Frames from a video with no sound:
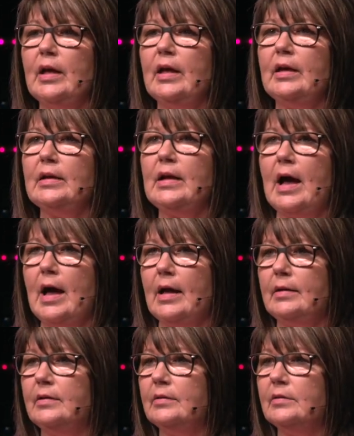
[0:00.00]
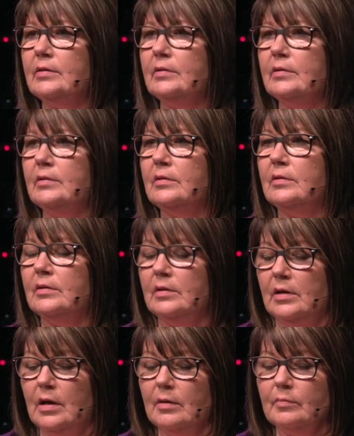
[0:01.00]
and God.
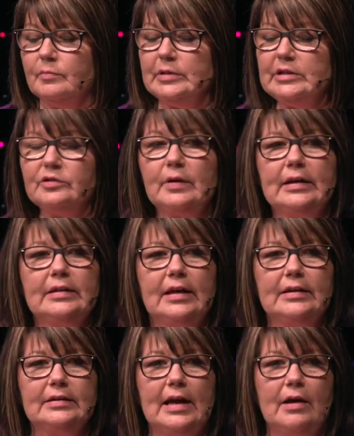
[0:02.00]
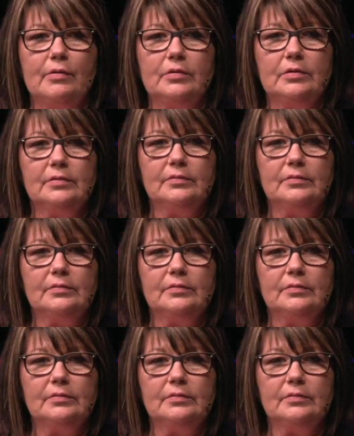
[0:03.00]
Please write that down.